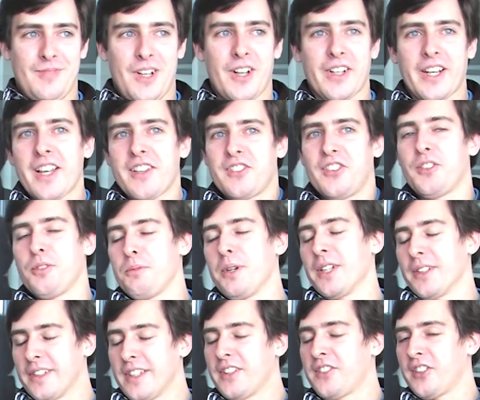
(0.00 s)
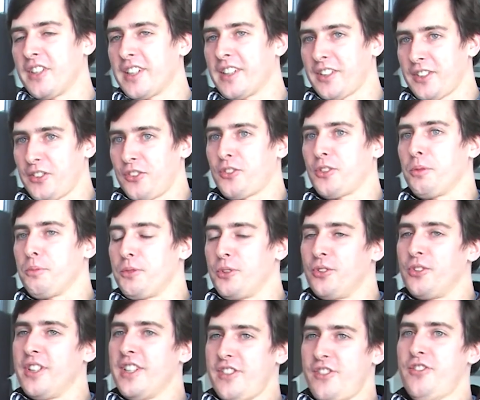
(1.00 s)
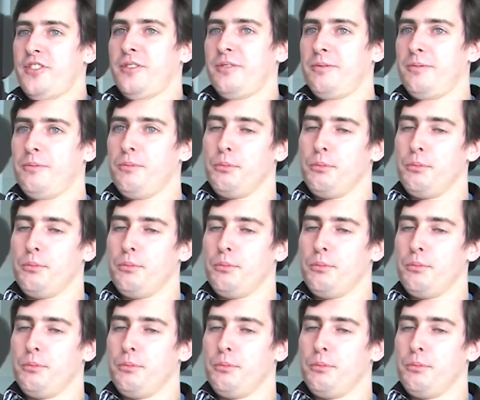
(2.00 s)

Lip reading: Rx is about asynchronous computation,